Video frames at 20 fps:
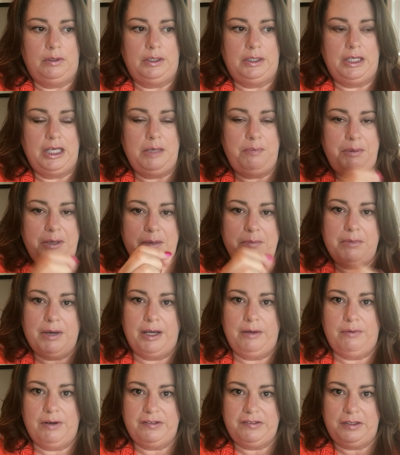keeping
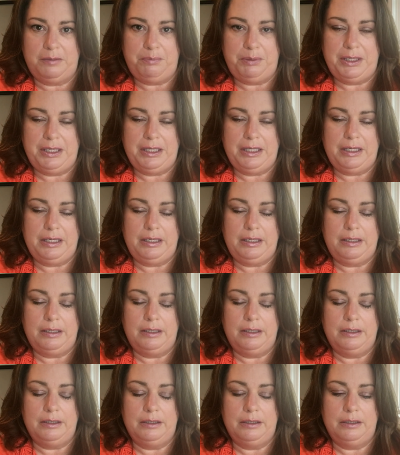my
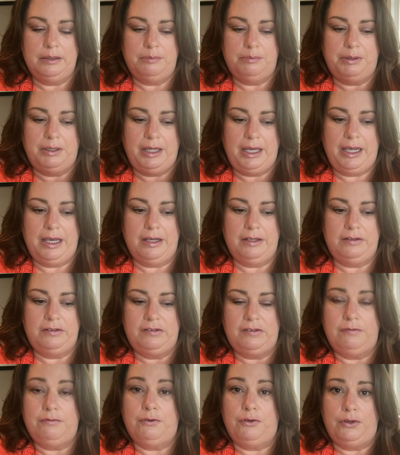recipe
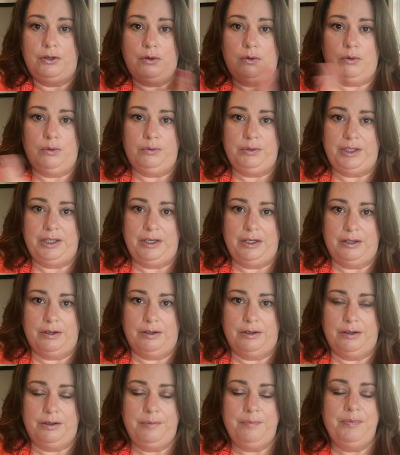plans for the whole
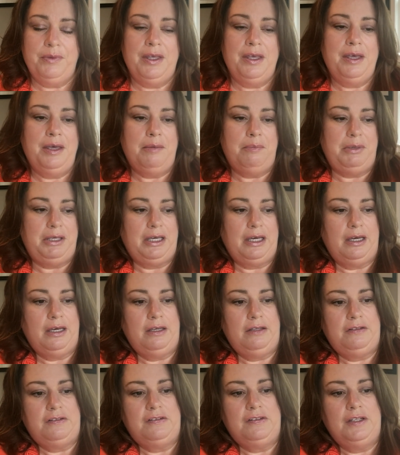year,
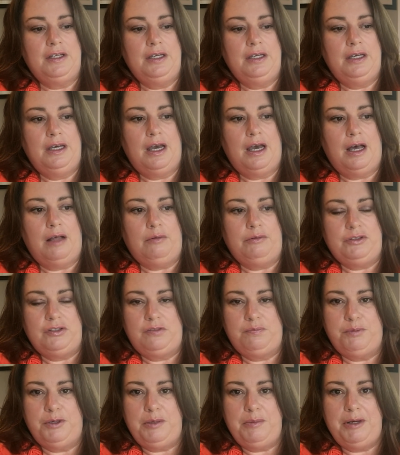because I'll
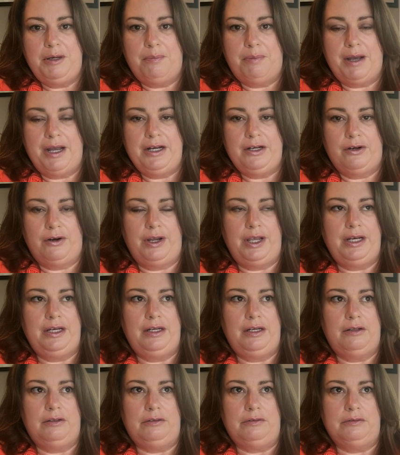just put them in a binder, and
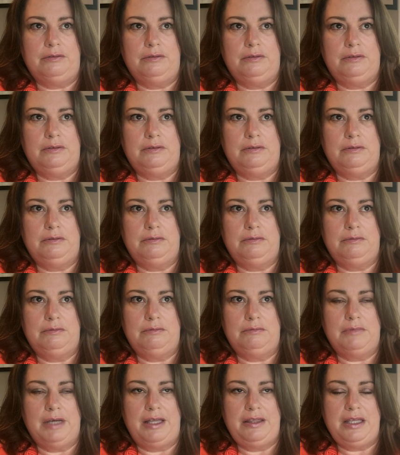it'll,
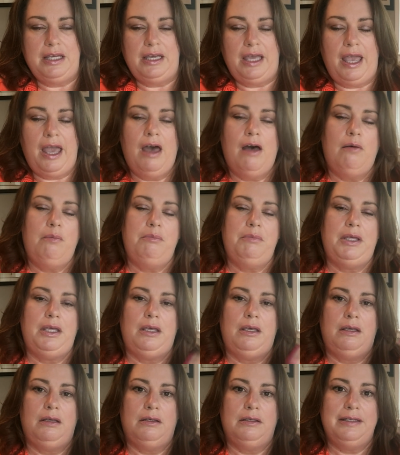I think, help
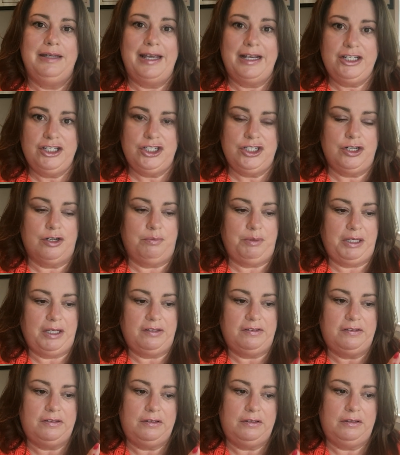me next year,
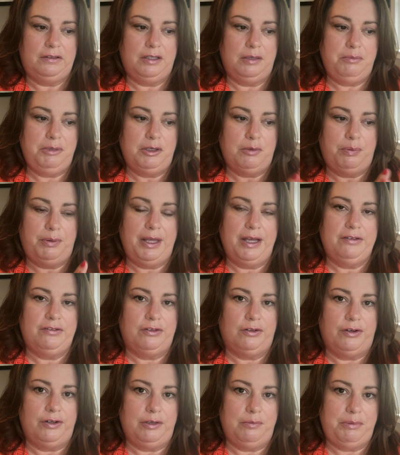because the meal plans
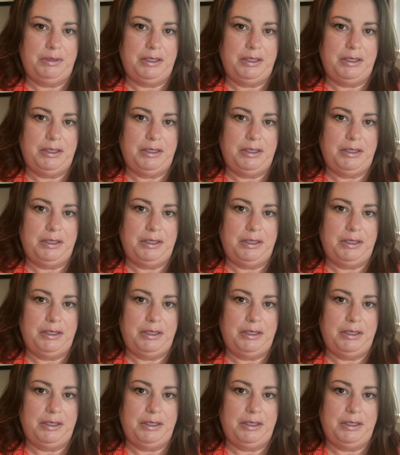are going to